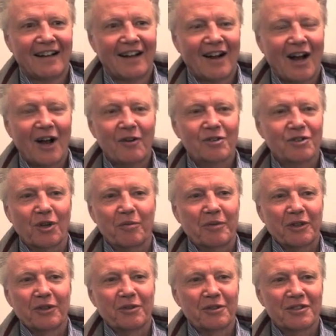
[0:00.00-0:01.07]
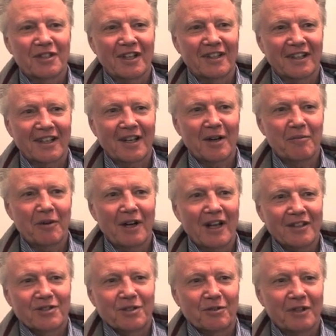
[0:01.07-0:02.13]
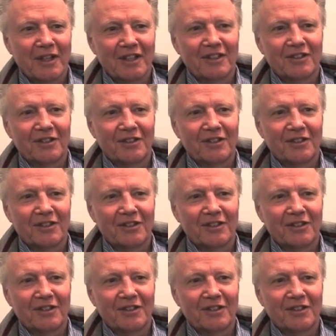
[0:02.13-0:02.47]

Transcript: I was hoping you would say the cowboy hats are in.